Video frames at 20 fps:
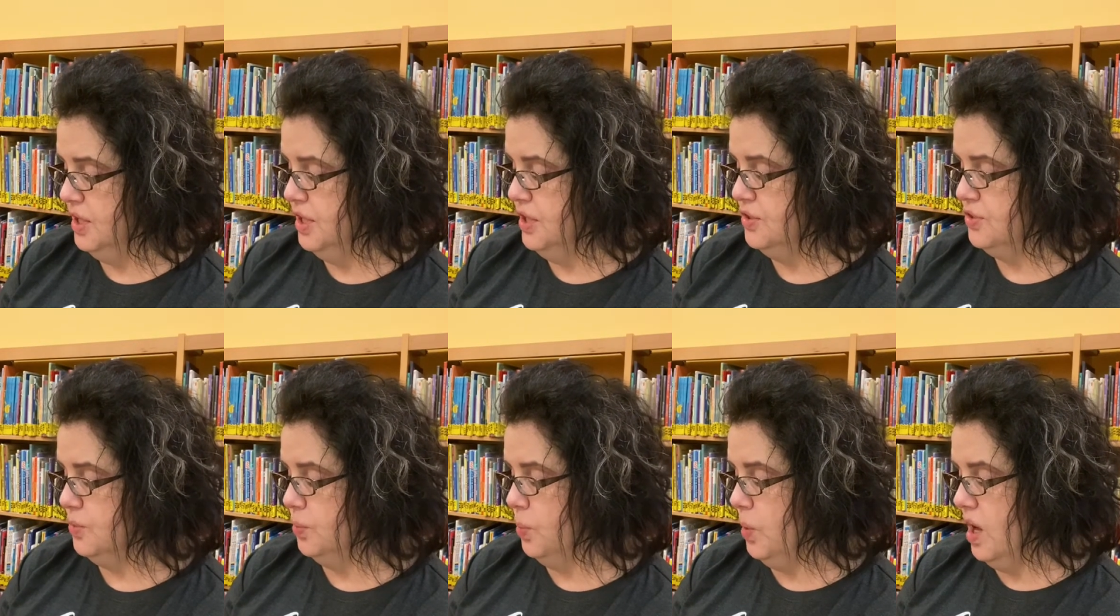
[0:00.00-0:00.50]

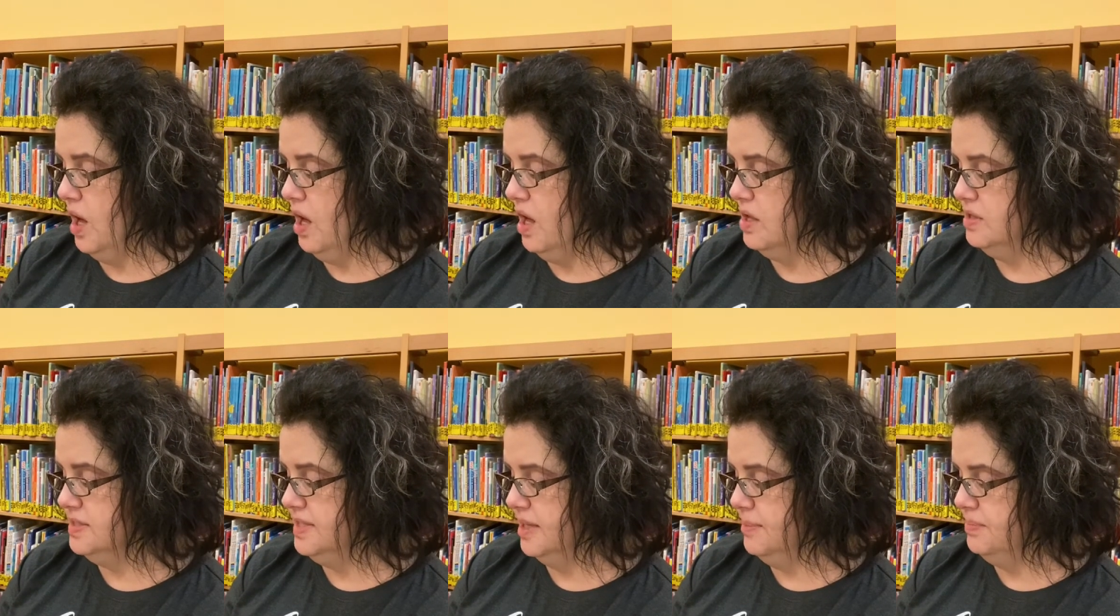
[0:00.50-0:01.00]
The
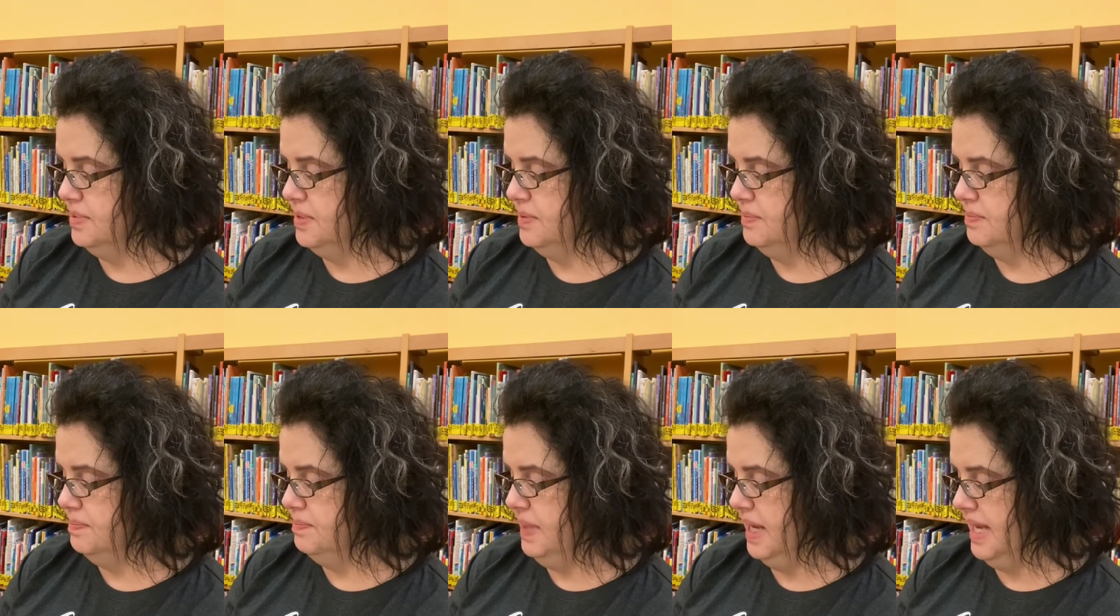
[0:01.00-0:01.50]
walls had
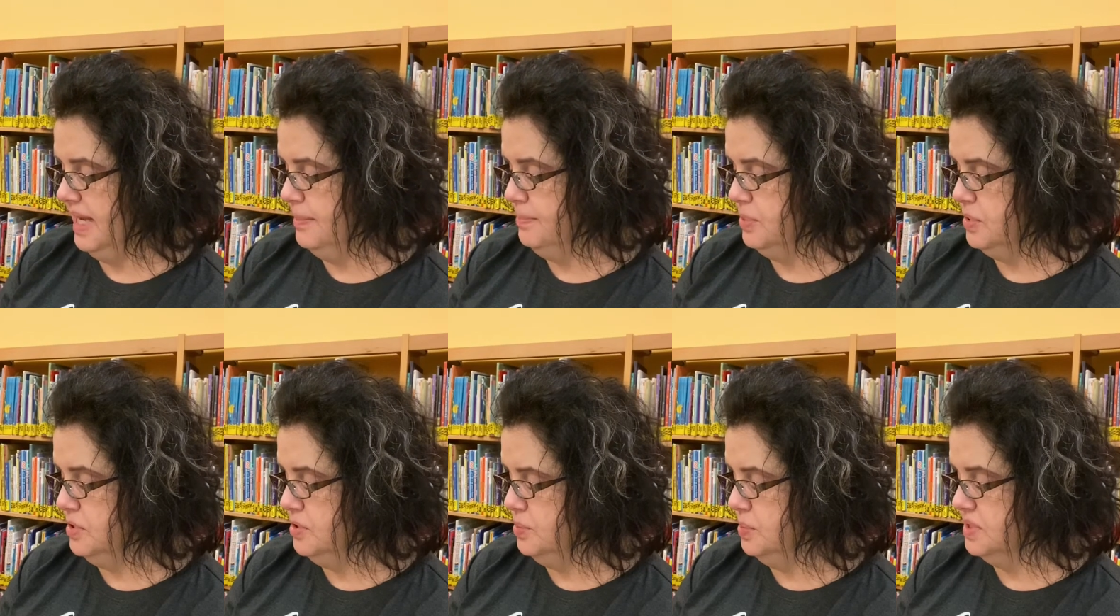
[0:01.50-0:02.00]
been
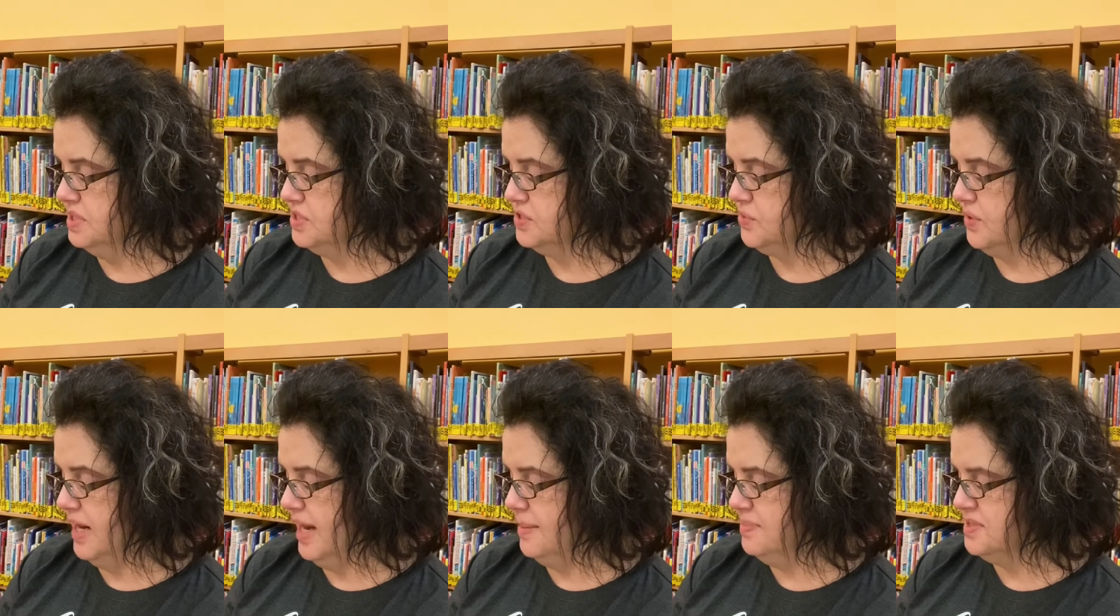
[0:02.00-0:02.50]
papered with
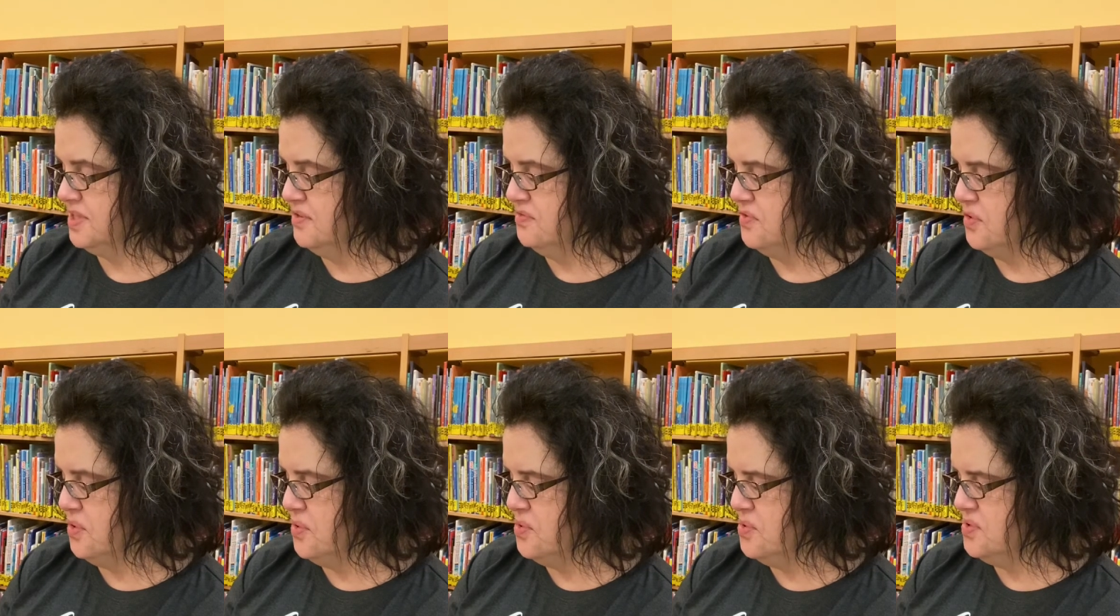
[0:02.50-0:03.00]
scraps of
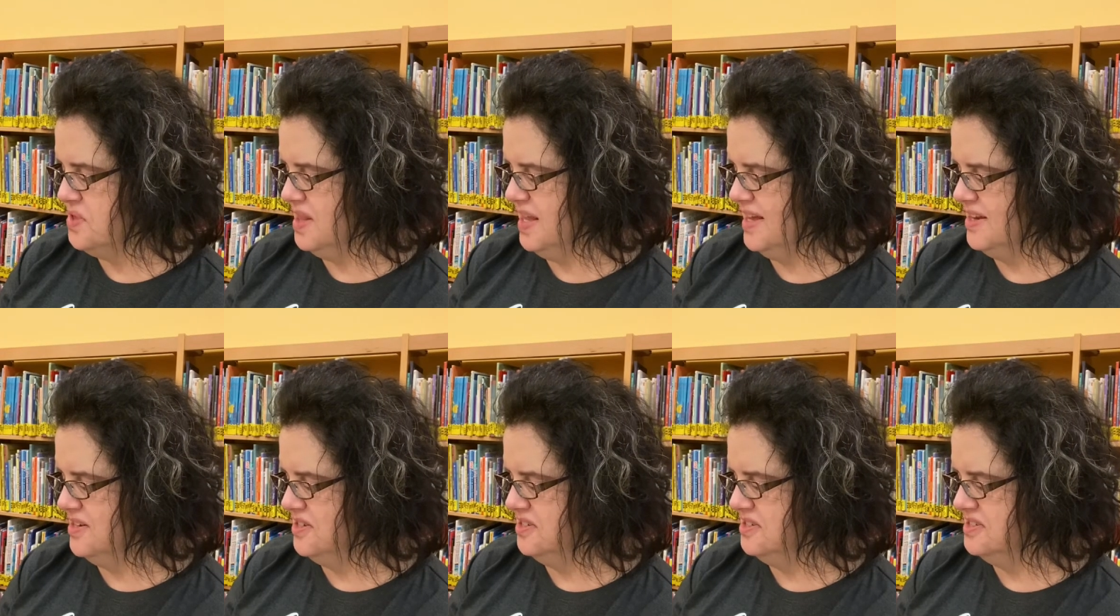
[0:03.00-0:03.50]
old
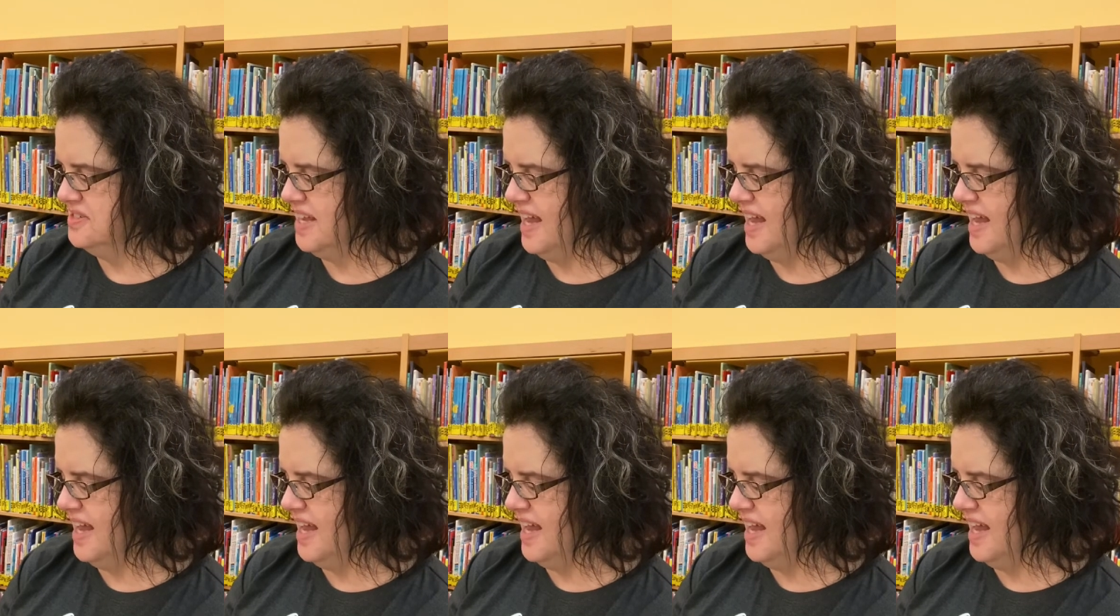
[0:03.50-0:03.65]
letters